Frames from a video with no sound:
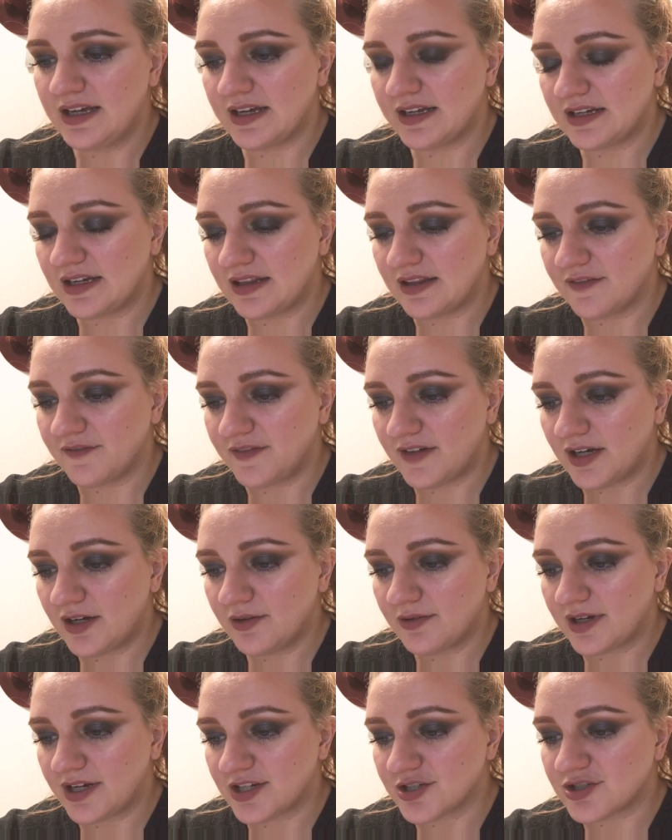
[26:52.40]
and in the
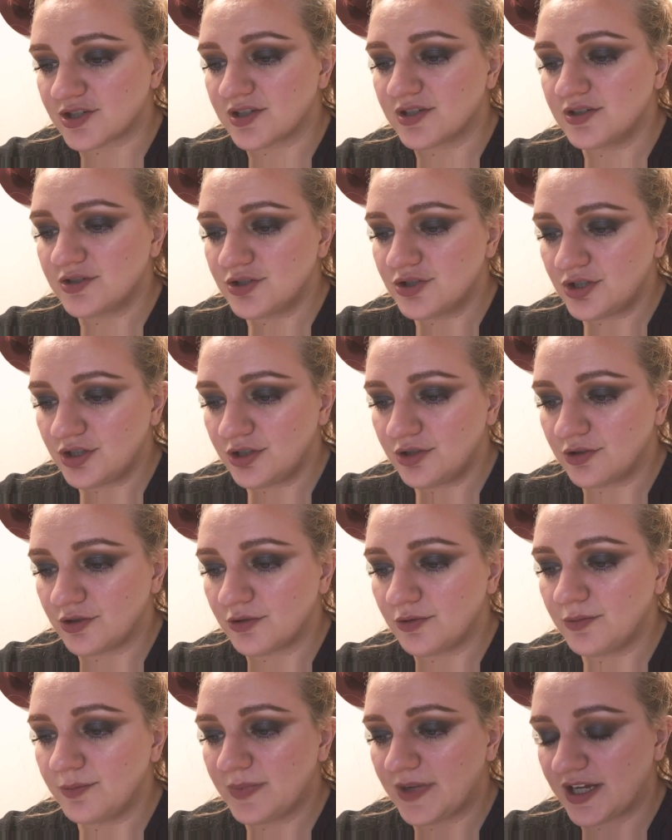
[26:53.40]
Federation,
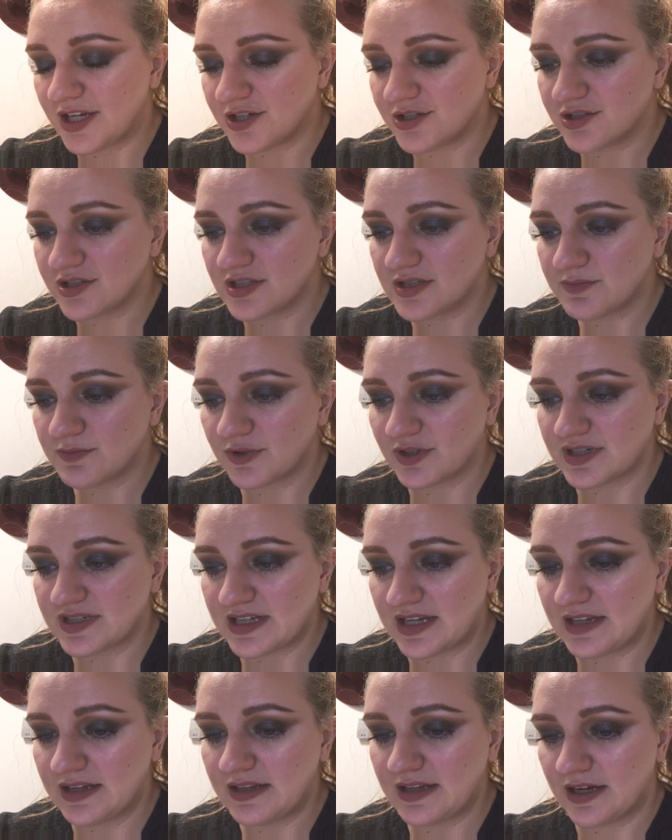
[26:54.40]
2 patients per
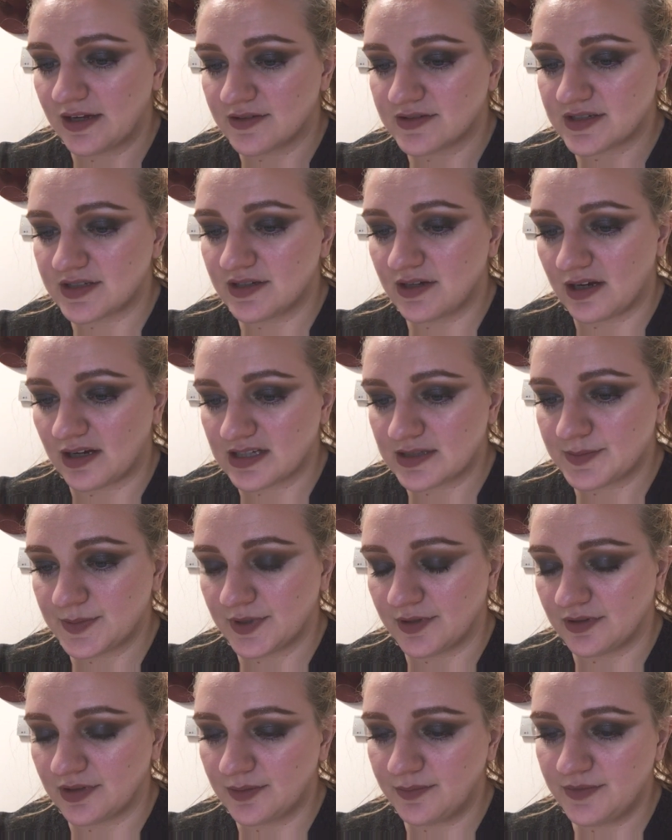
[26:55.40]
10,000
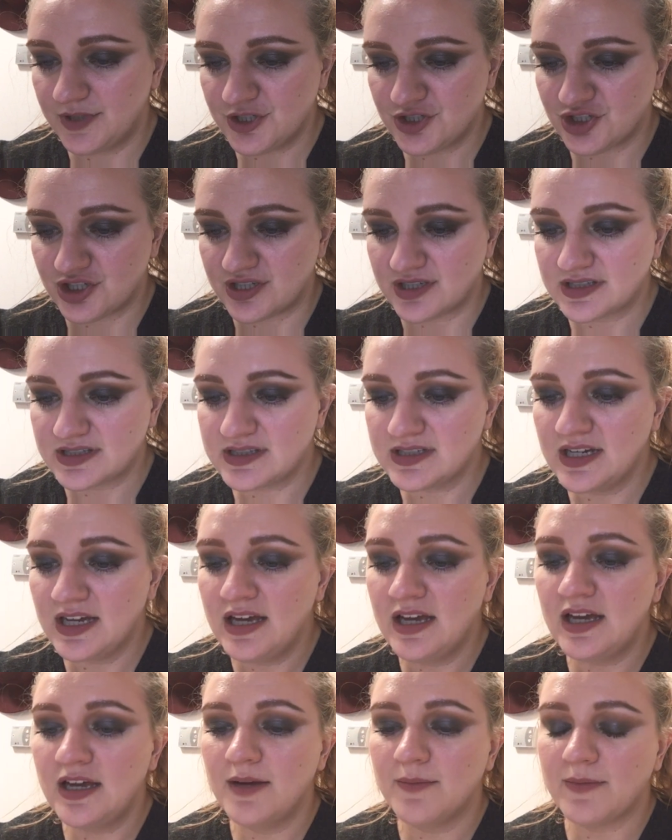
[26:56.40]
hospital admissions.
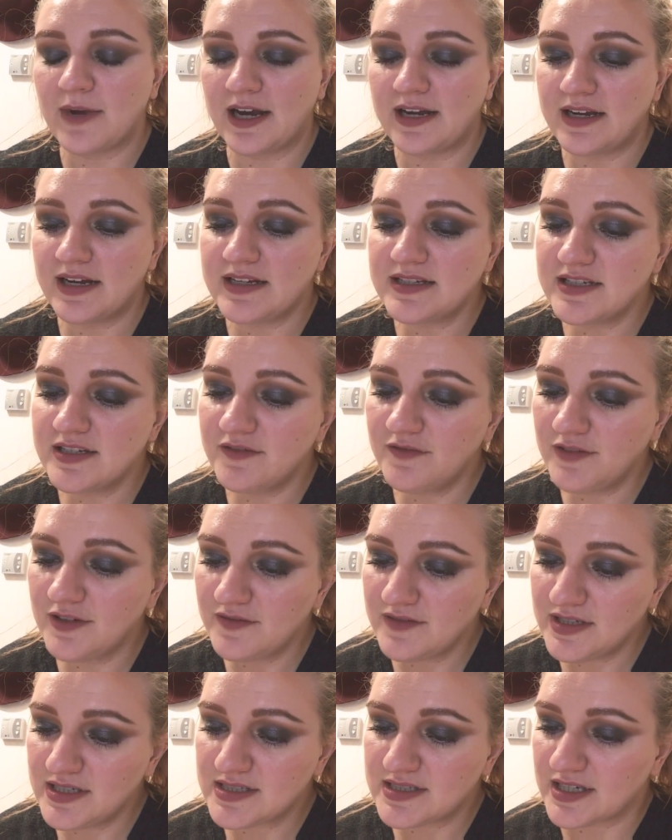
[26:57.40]
By
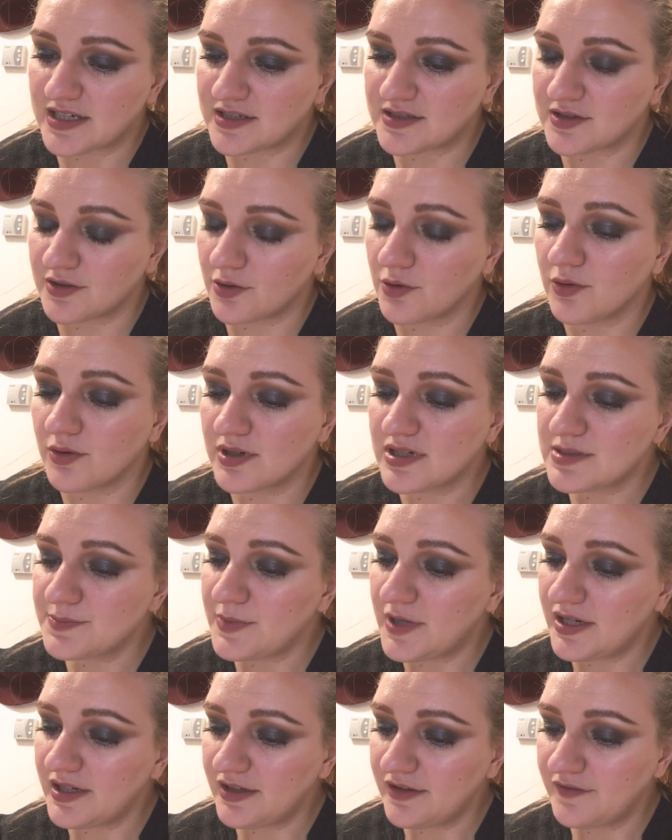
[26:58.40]
1956, the
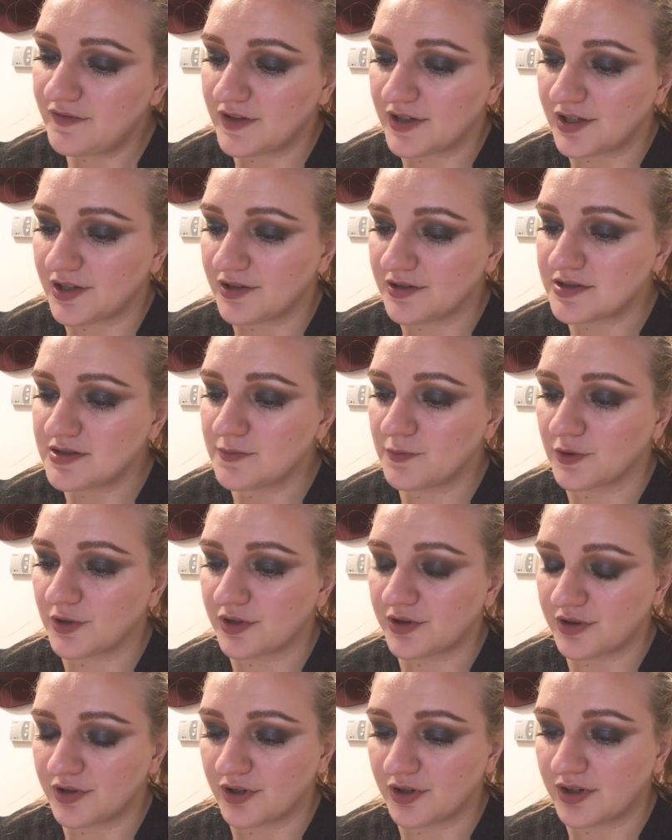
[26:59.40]
corresponding figures
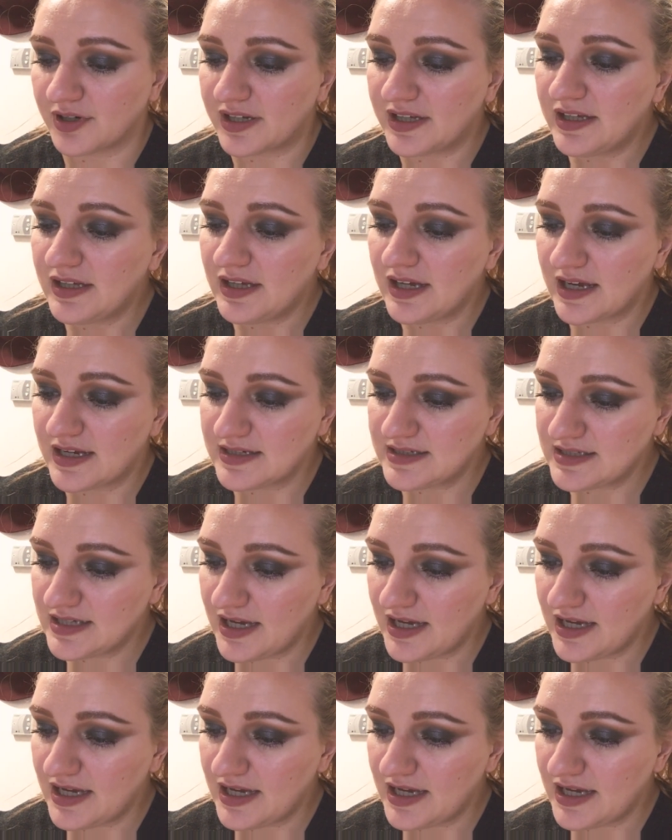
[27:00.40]
were 30 and